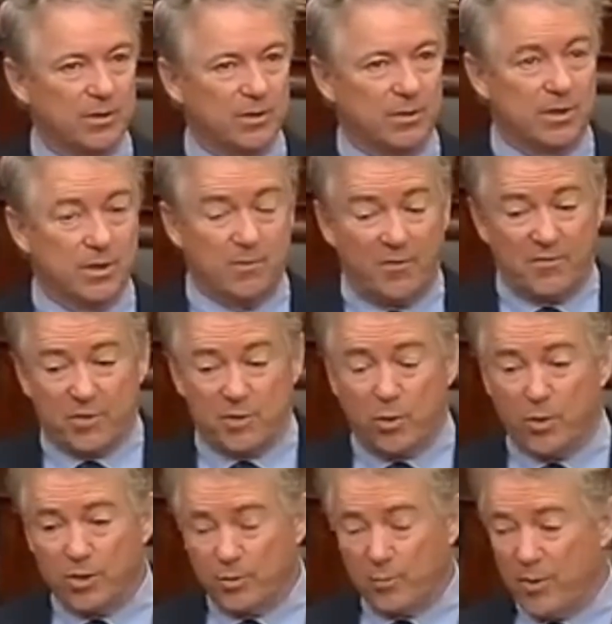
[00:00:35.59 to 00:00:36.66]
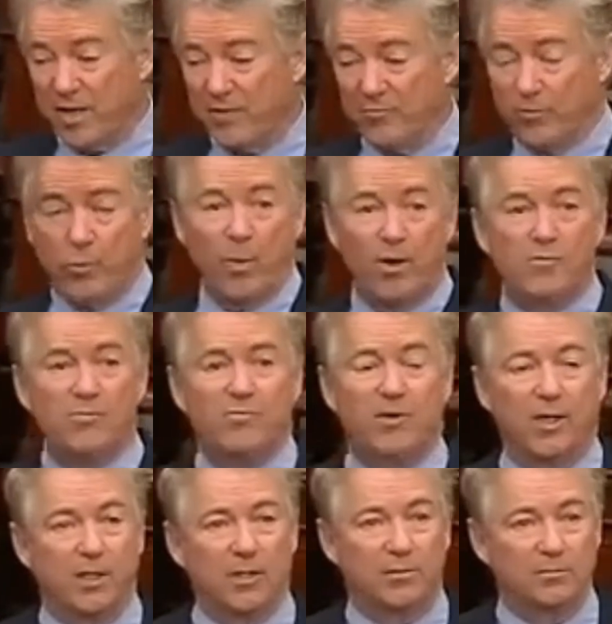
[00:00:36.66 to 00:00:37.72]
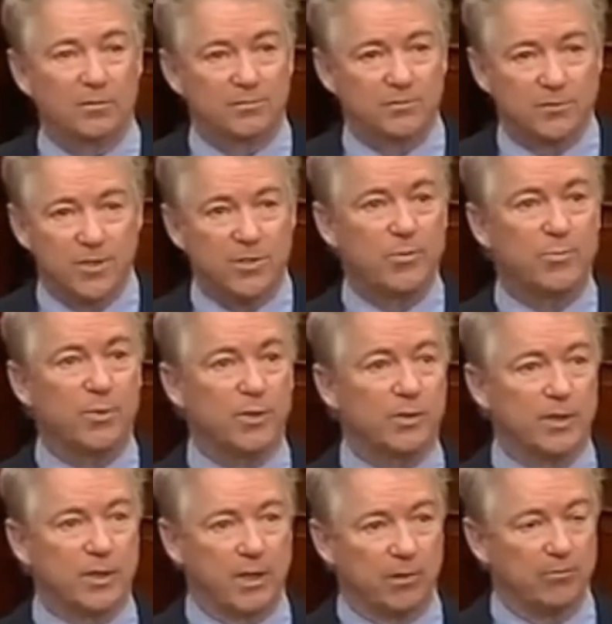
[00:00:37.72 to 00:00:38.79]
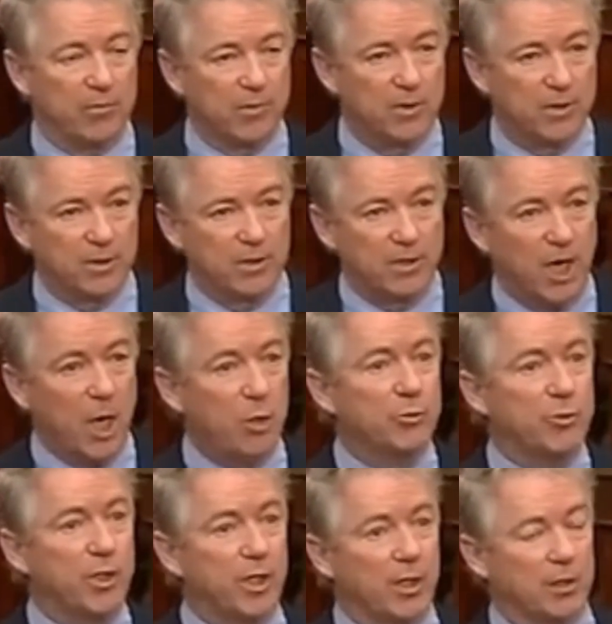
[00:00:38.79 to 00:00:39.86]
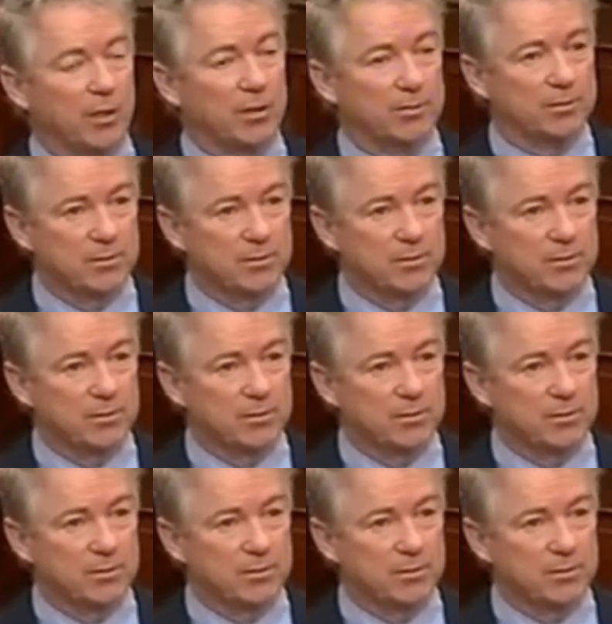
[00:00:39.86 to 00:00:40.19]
Some of it's going to pay for welfare, disability, health care,